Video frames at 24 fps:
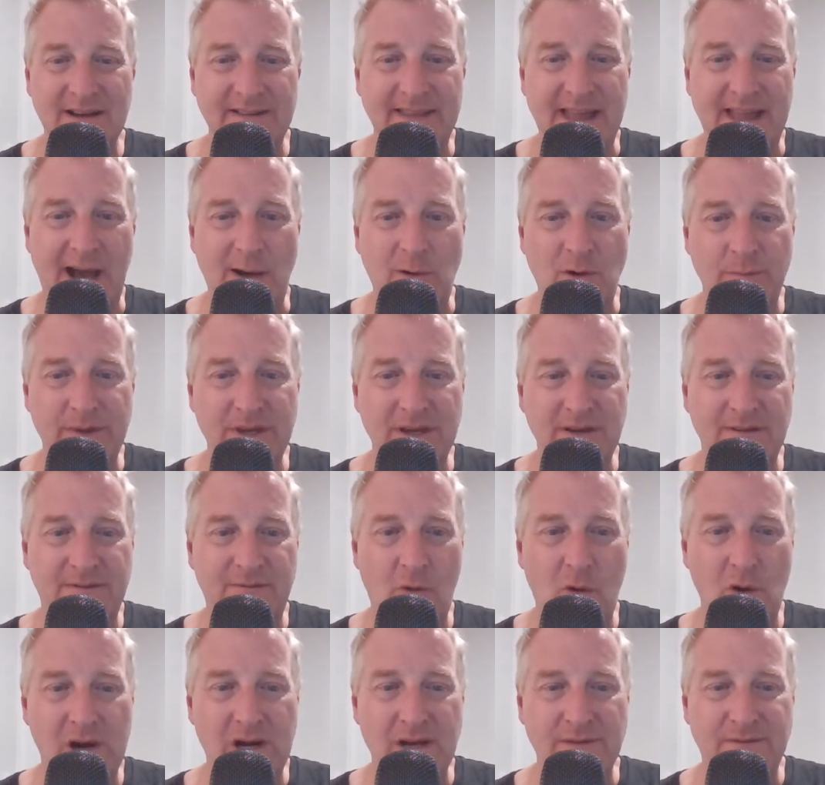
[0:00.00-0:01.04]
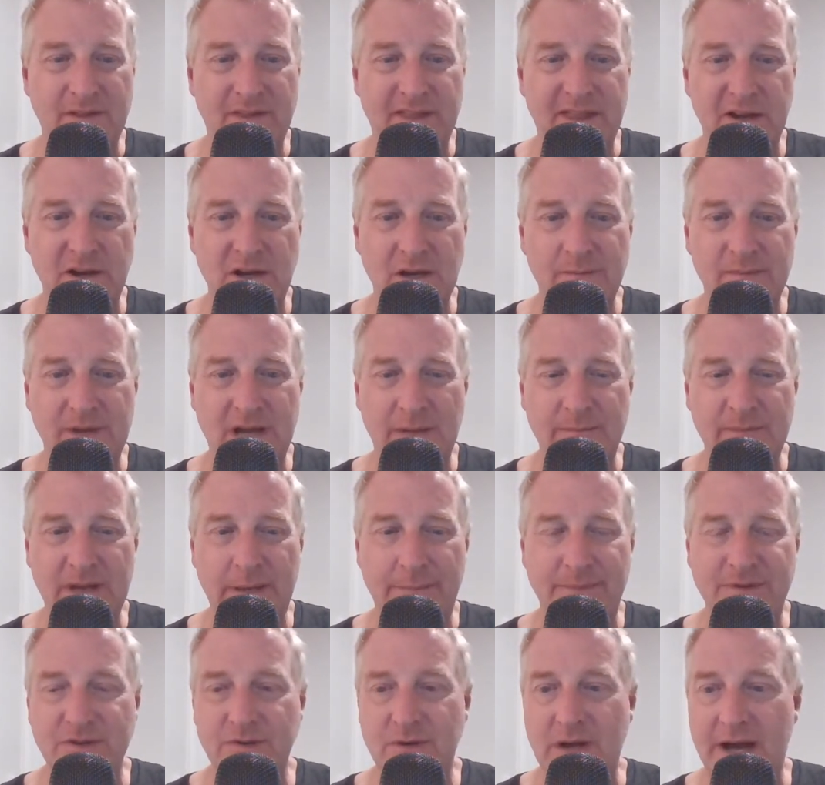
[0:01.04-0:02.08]
That will be a fork of Ethereum coming
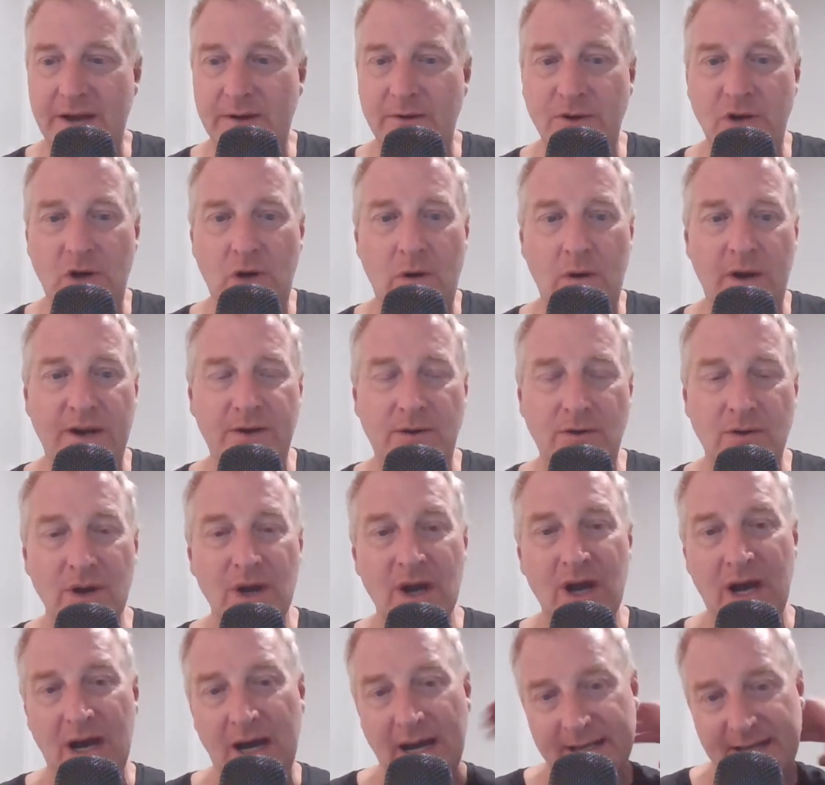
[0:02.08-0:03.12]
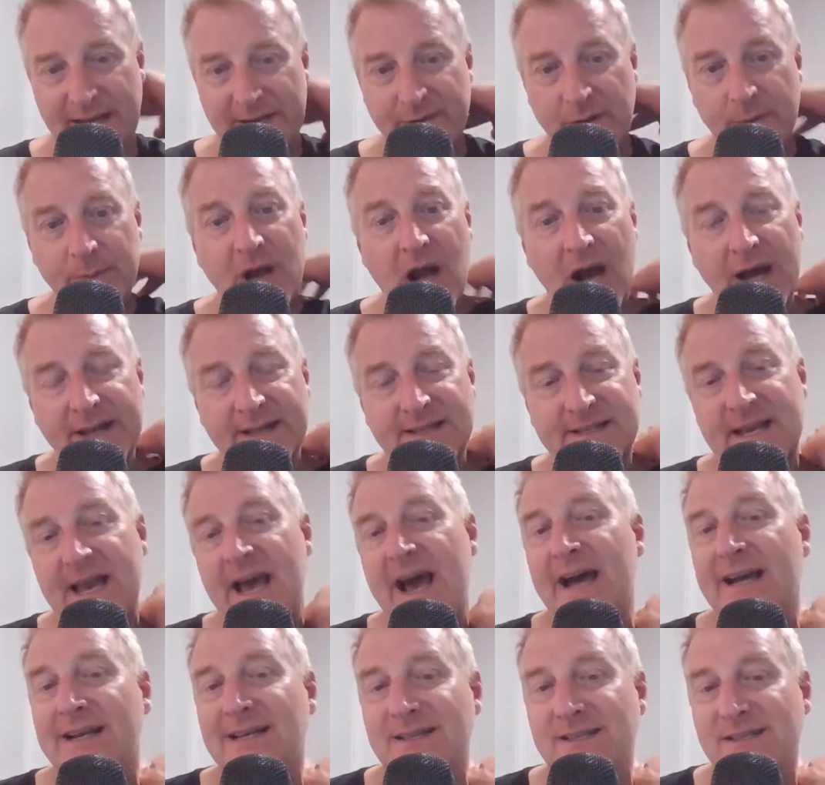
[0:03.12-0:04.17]
up soon. I don't know. I don't, I never got into
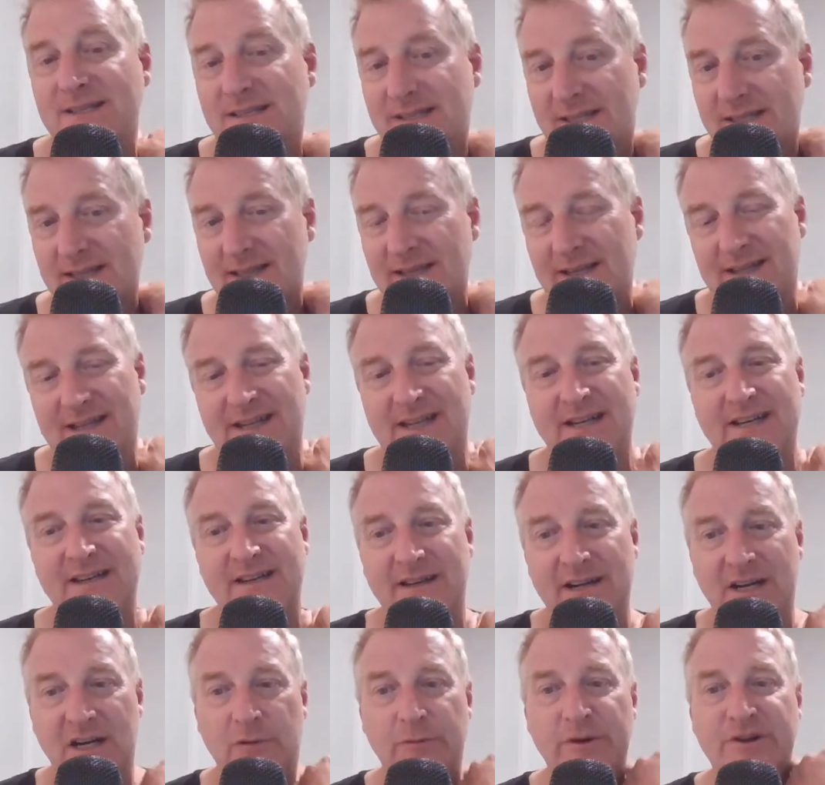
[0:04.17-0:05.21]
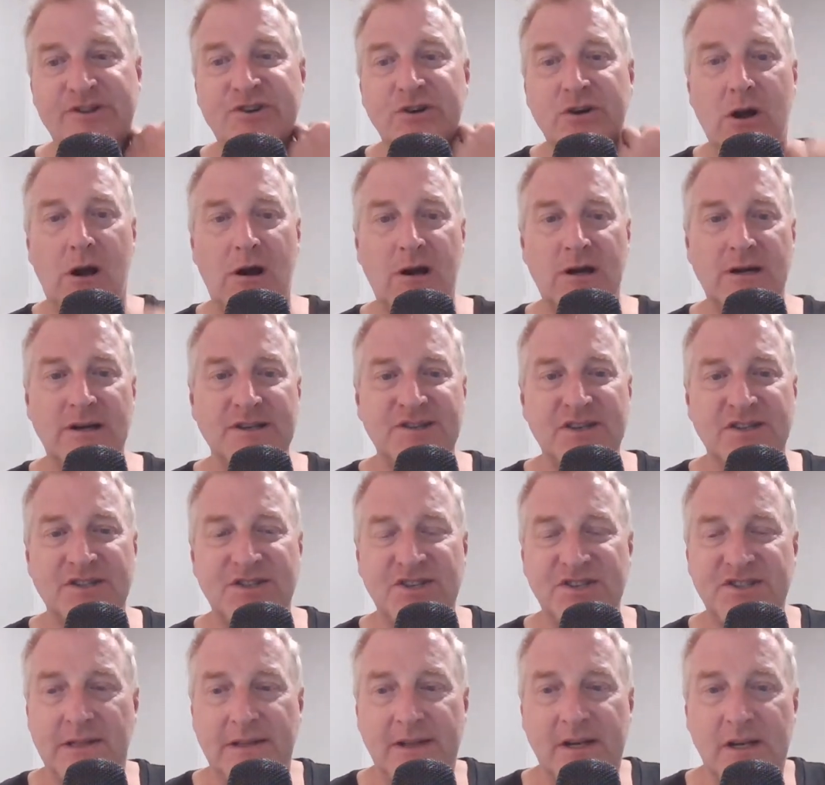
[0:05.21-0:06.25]
Hex. Uh, Richard Heart is
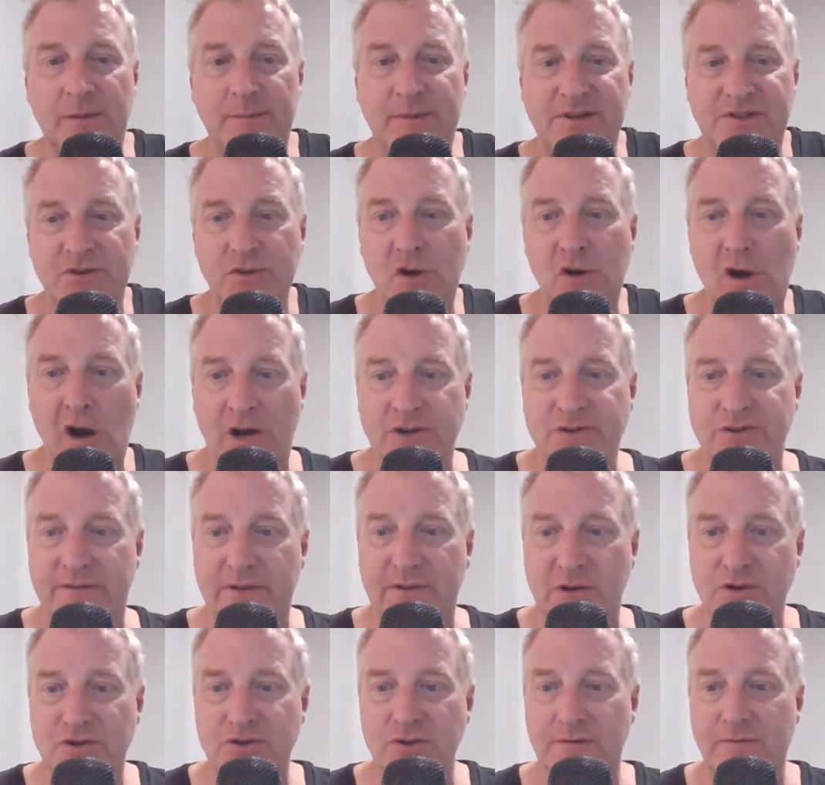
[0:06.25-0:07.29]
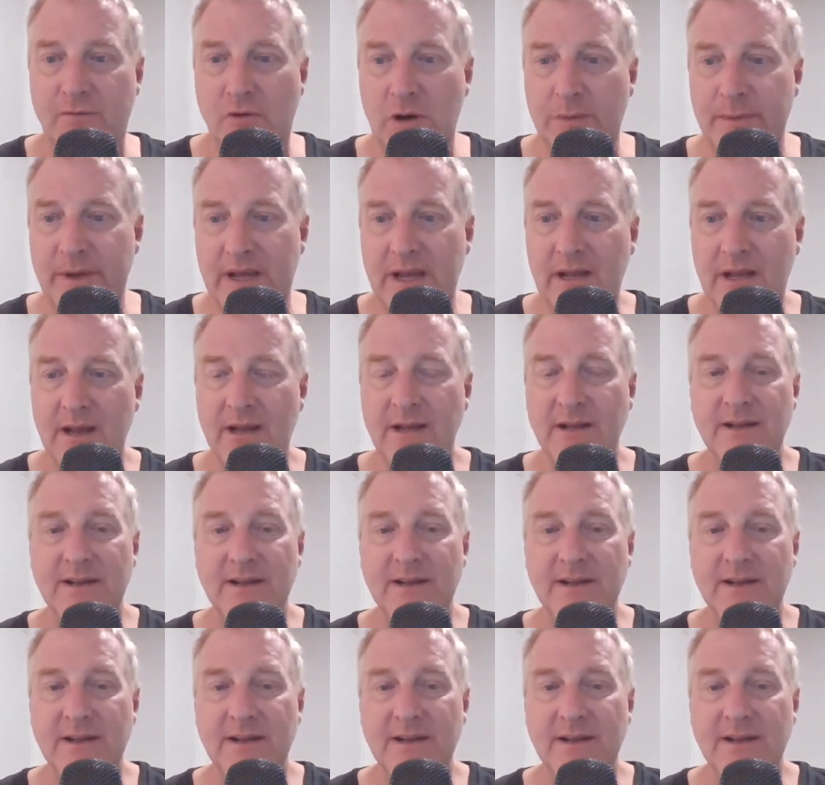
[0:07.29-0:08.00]
just a little bit too controversial for me.